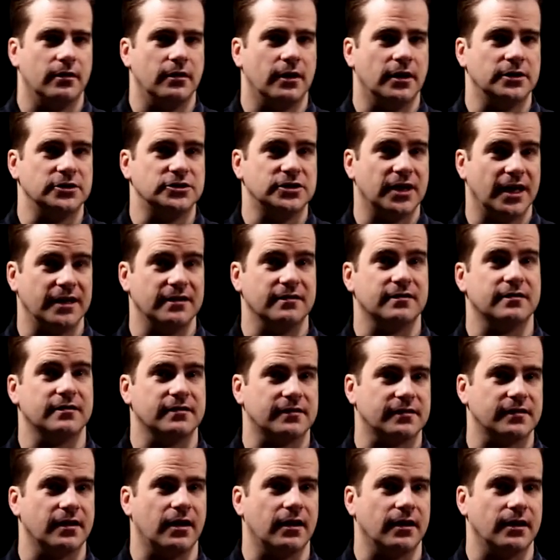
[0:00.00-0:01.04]
and changed the
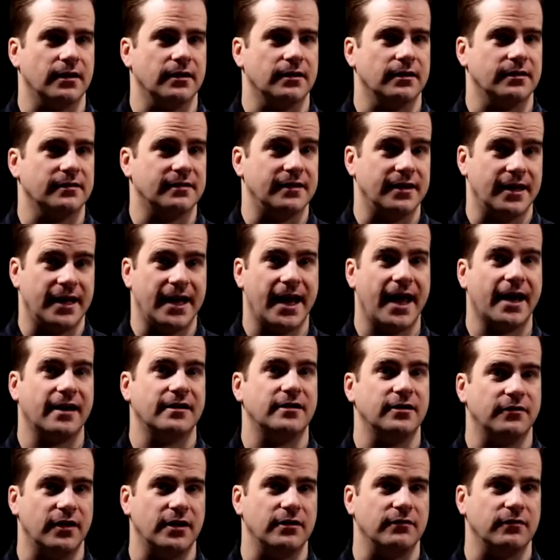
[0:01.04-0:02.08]
sign, the
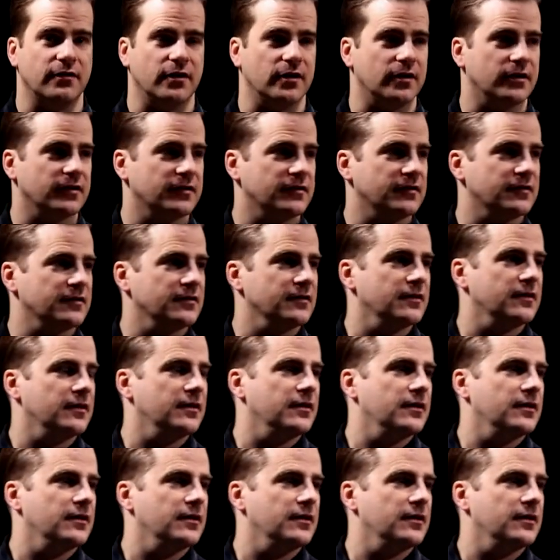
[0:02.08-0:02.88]
negative inverse.